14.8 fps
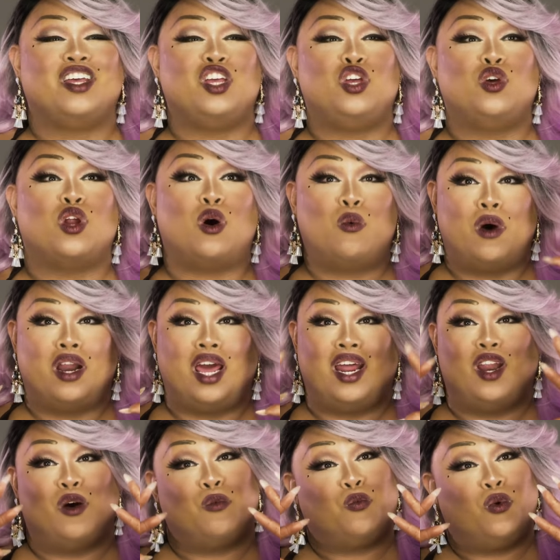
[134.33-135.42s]
you don't want to
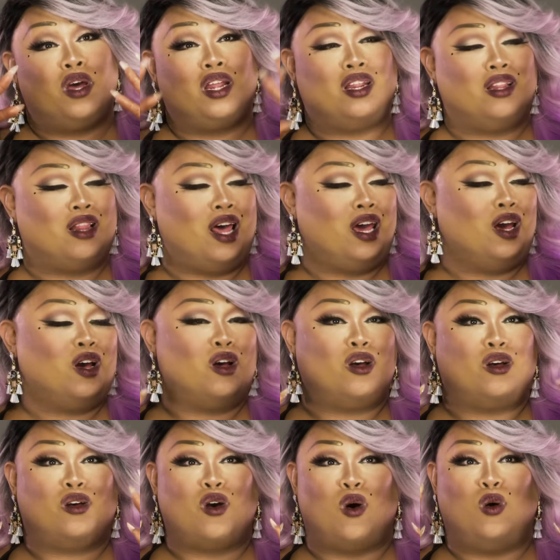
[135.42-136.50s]
end up with
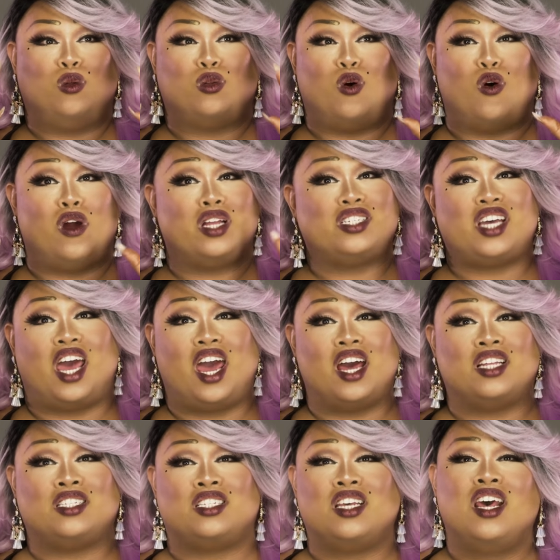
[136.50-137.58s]
like gold orange
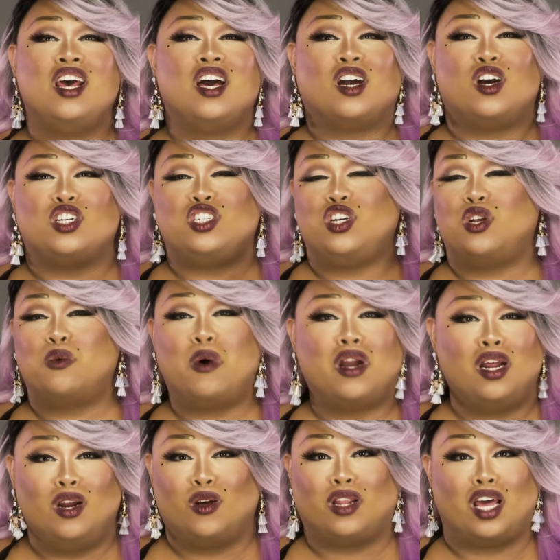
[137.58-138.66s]
hands because you don't
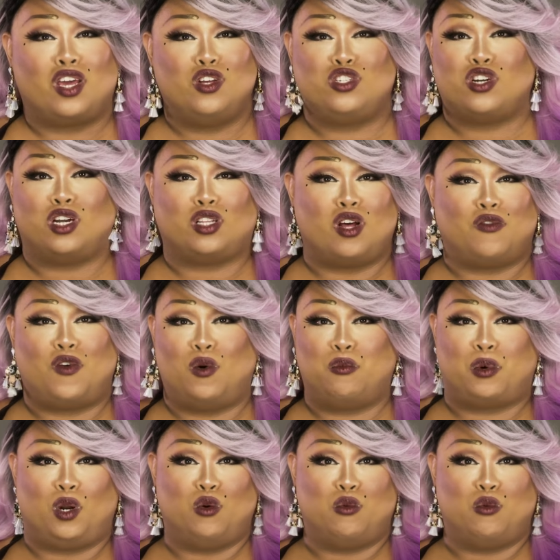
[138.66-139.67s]
want to look like you jerked off Oompa